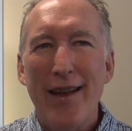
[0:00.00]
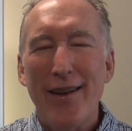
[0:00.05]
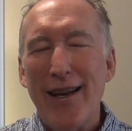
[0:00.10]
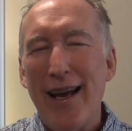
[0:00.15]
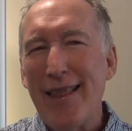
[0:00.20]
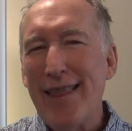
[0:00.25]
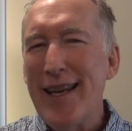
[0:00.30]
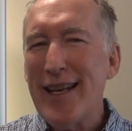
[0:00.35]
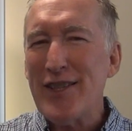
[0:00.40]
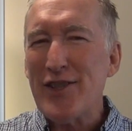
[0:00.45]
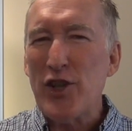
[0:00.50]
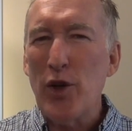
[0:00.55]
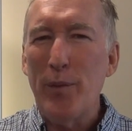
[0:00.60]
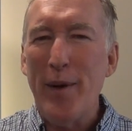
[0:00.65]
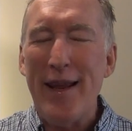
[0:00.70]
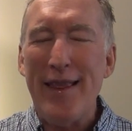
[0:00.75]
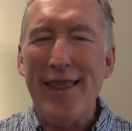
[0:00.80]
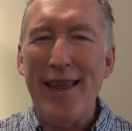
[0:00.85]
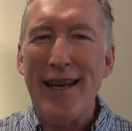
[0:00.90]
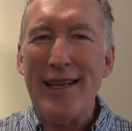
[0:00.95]
Now, I think so
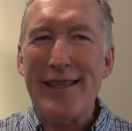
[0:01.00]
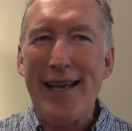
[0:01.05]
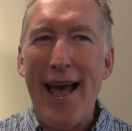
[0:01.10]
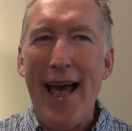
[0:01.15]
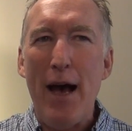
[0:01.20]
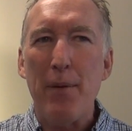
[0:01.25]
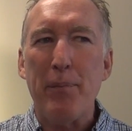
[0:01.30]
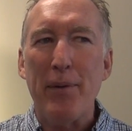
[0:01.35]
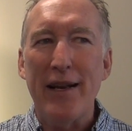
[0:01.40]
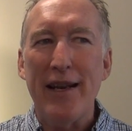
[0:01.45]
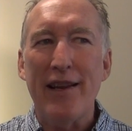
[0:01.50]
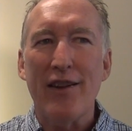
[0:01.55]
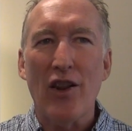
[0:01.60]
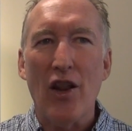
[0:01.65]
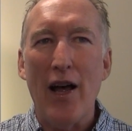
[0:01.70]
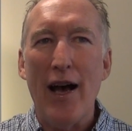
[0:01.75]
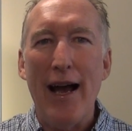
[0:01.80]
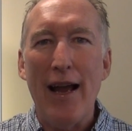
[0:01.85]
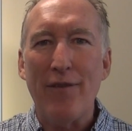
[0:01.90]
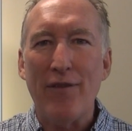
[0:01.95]
many things happen in
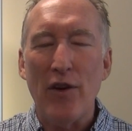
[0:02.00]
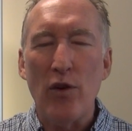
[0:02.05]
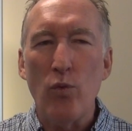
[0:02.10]
life,